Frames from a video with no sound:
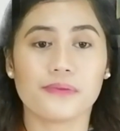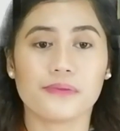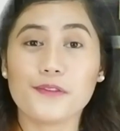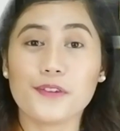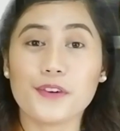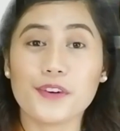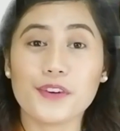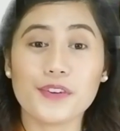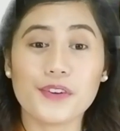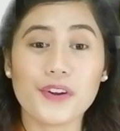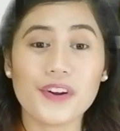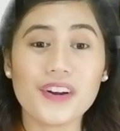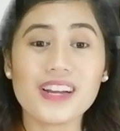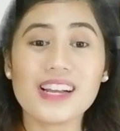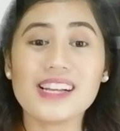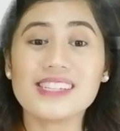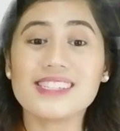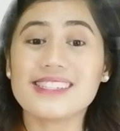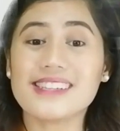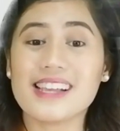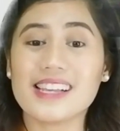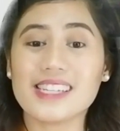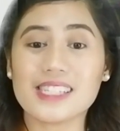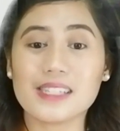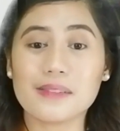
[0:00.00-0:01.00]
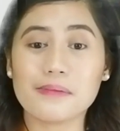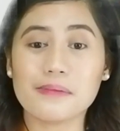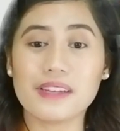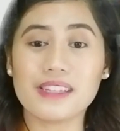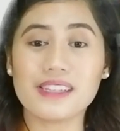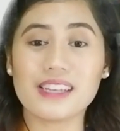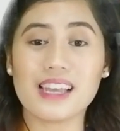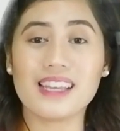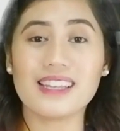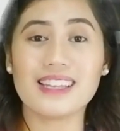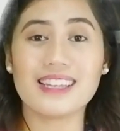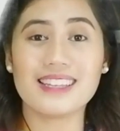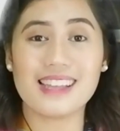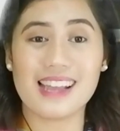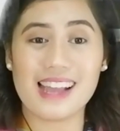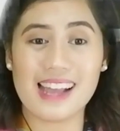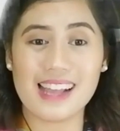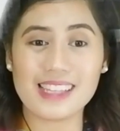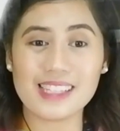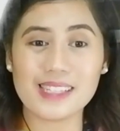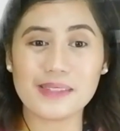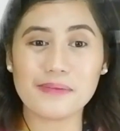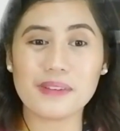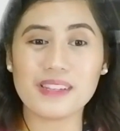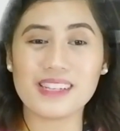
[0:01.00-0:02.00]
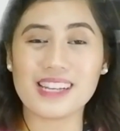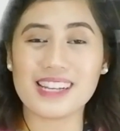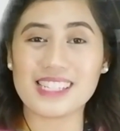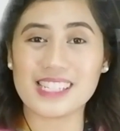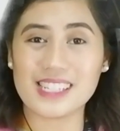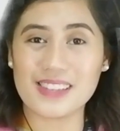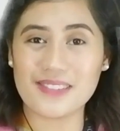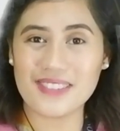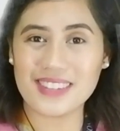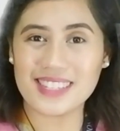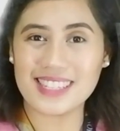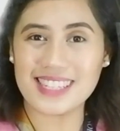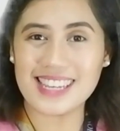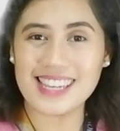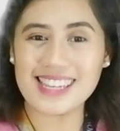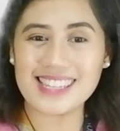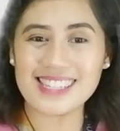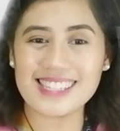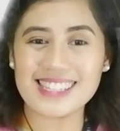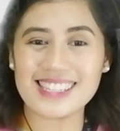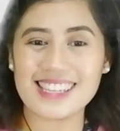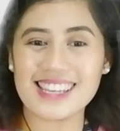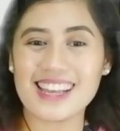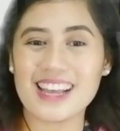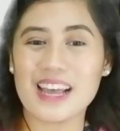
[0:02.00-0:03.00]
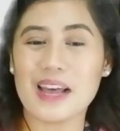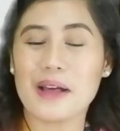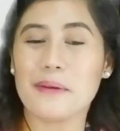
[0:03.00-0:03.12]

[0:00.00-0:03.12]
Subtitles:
For your assessment and enhancement activities,